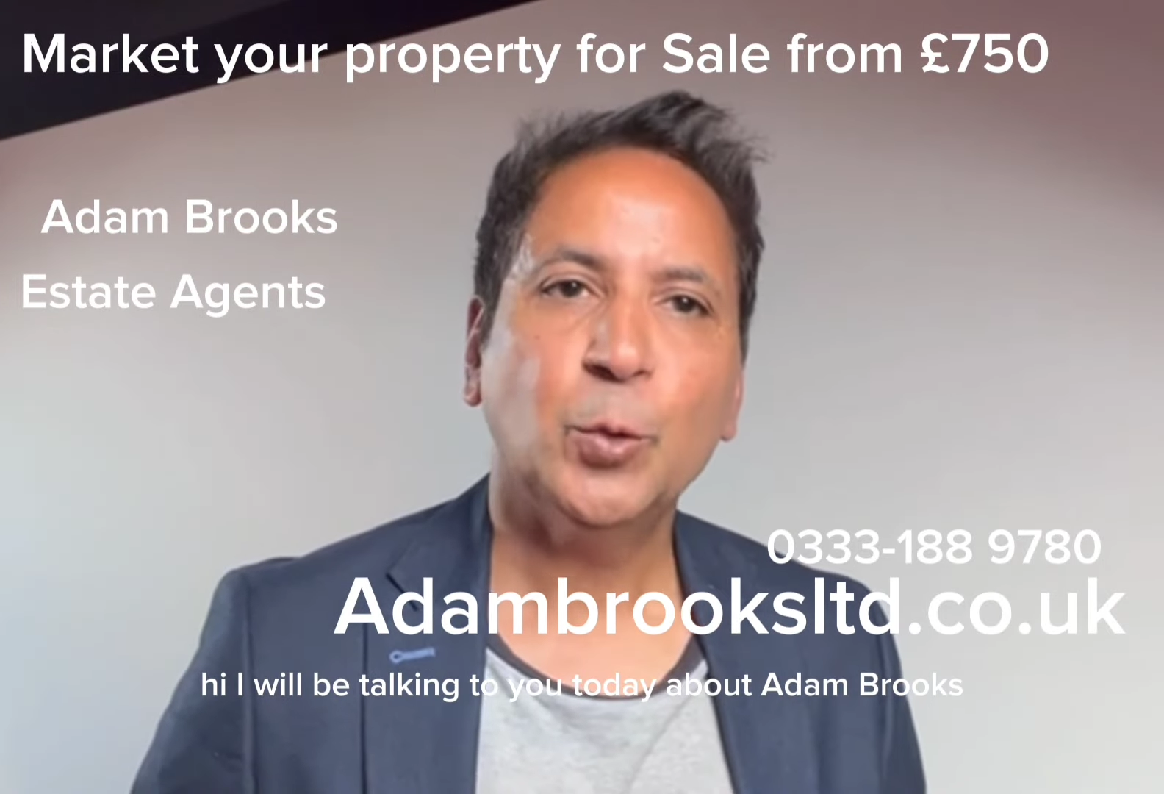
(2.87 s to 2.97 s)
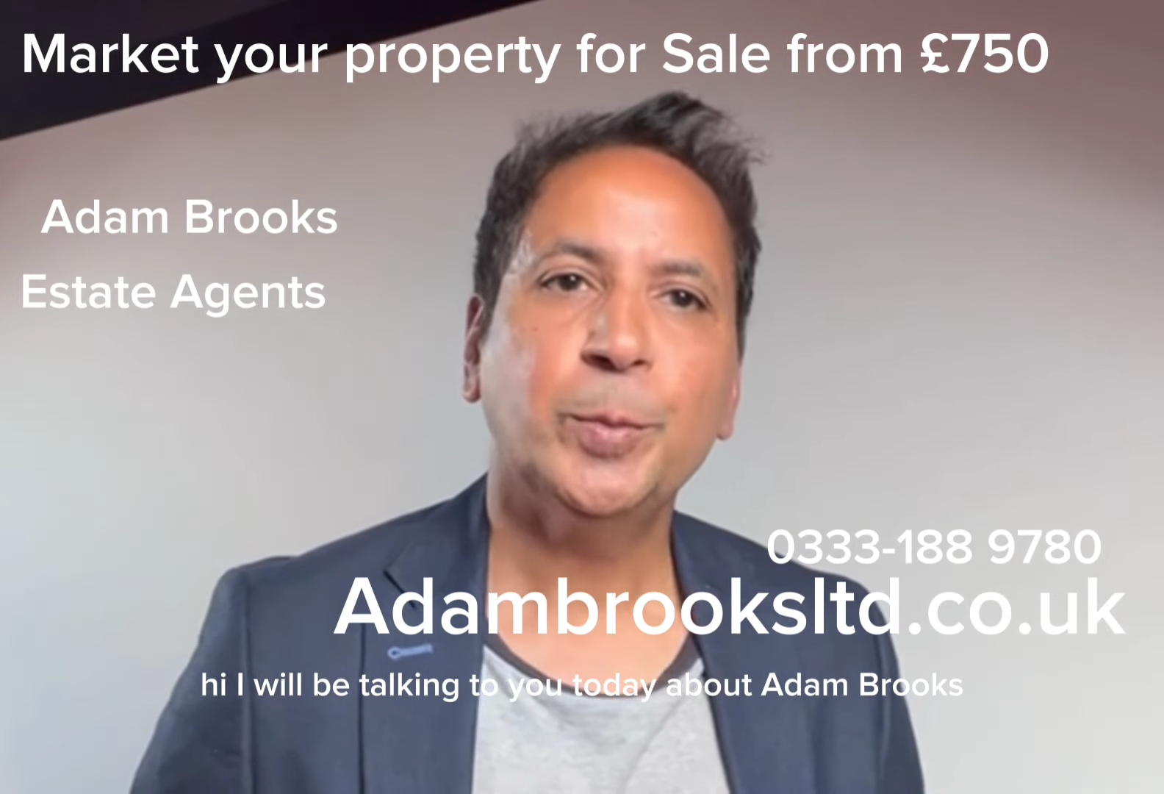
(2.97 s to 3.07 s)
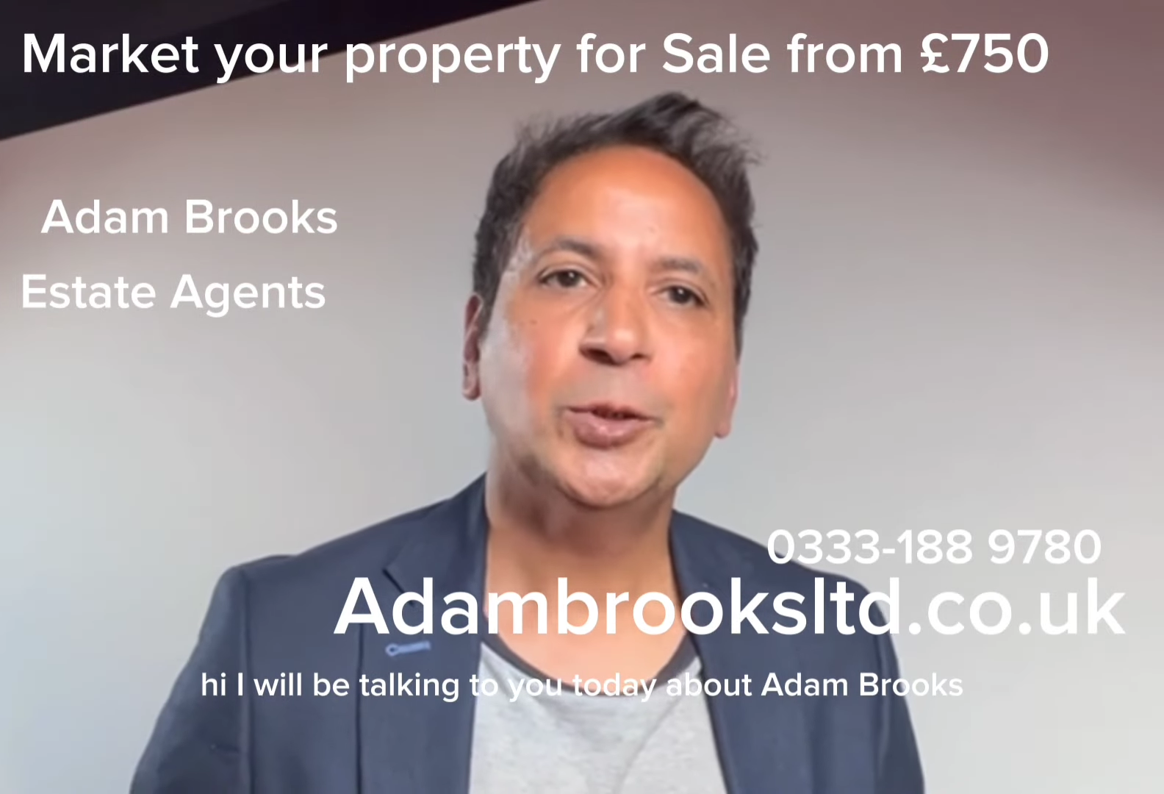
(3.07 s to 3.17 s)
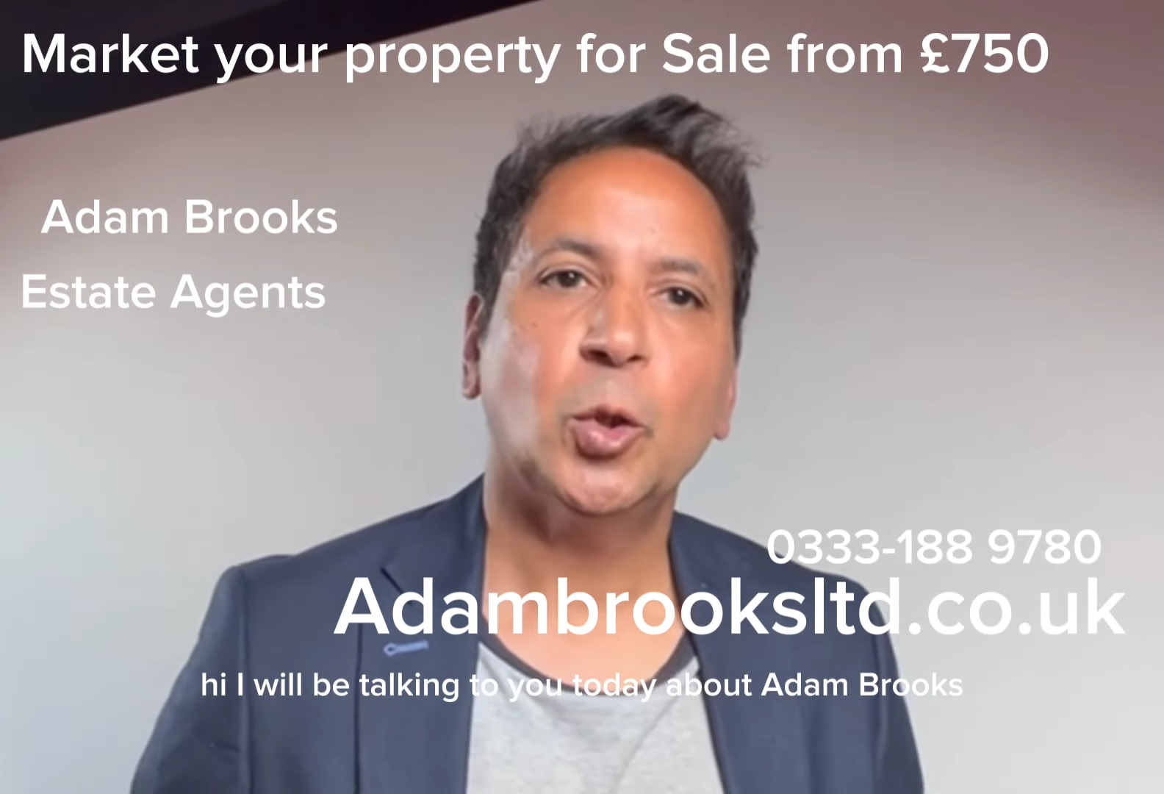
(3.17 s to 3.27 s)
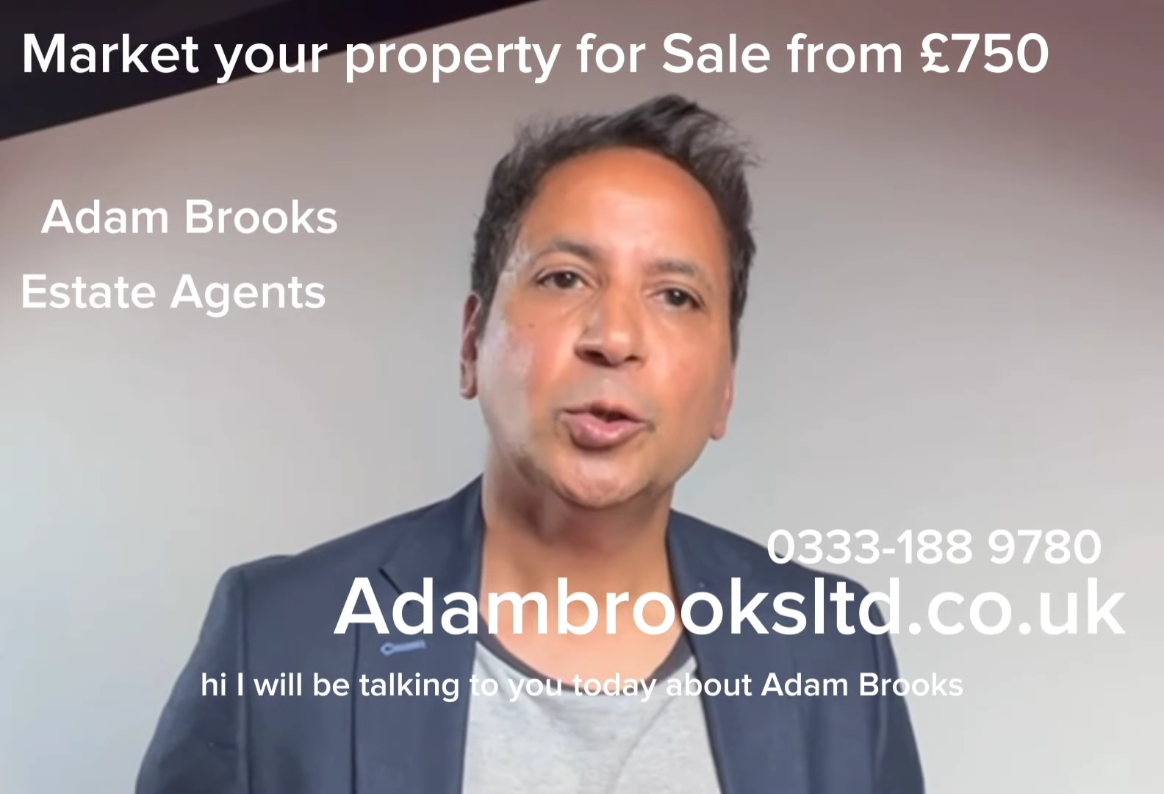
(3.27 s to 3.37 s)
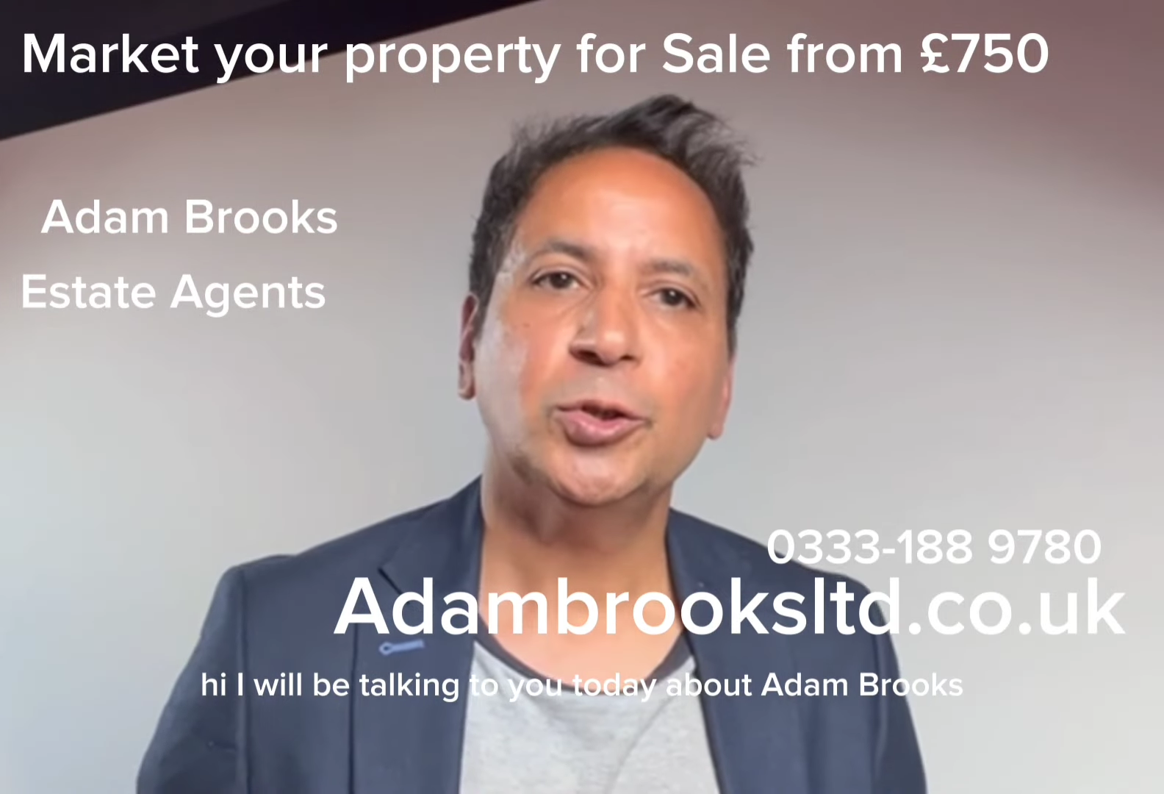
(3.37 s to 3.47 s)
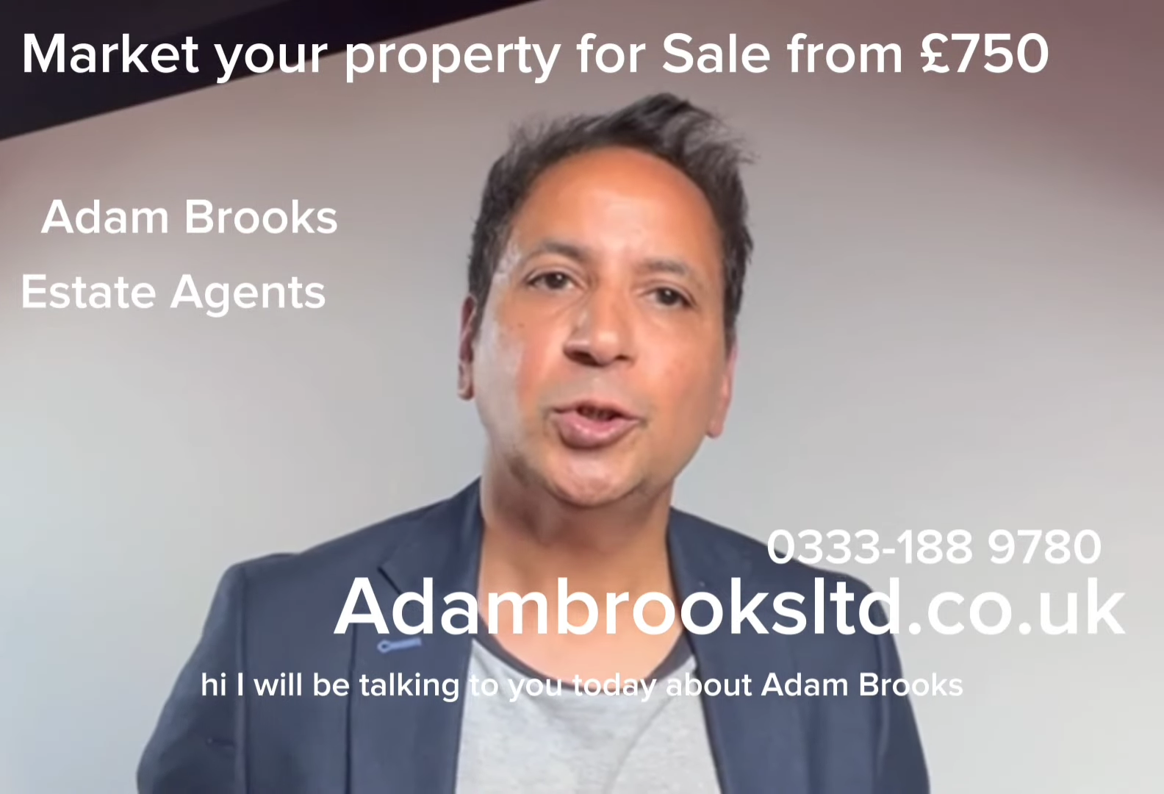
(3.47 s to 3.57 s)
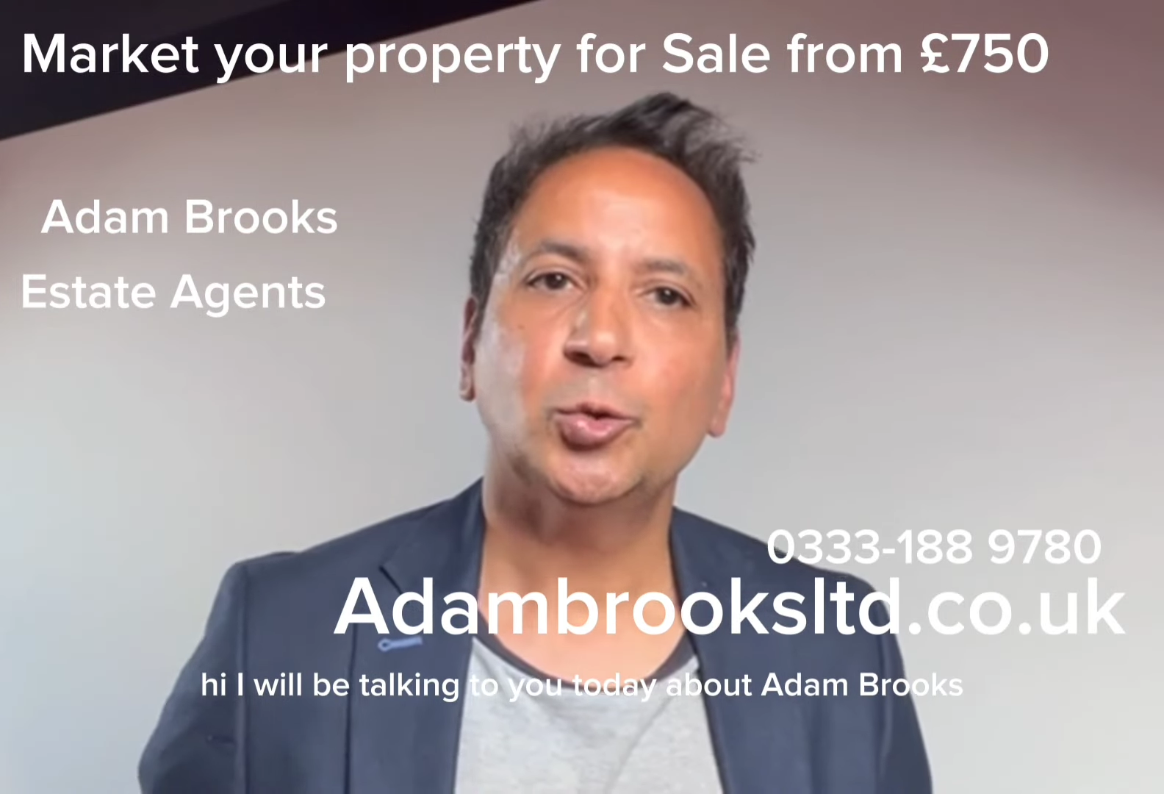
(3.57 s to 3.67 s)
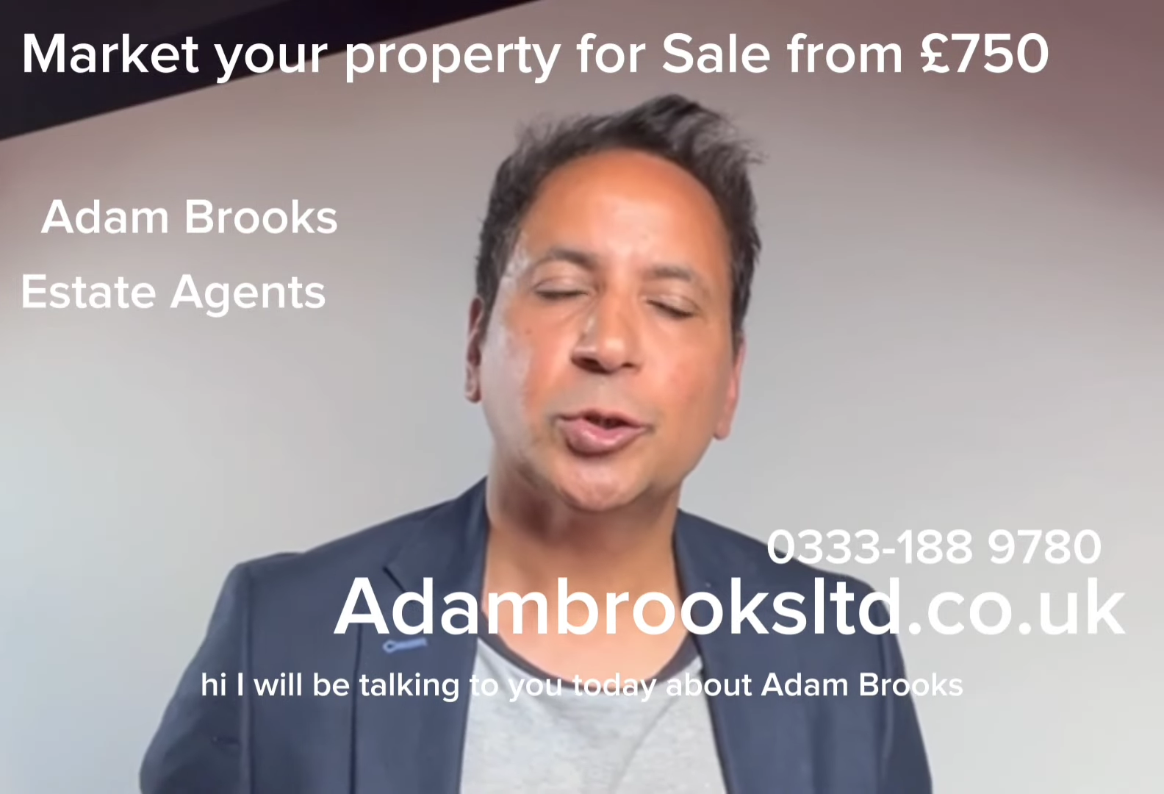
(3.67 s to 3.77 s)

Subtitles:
be talking to you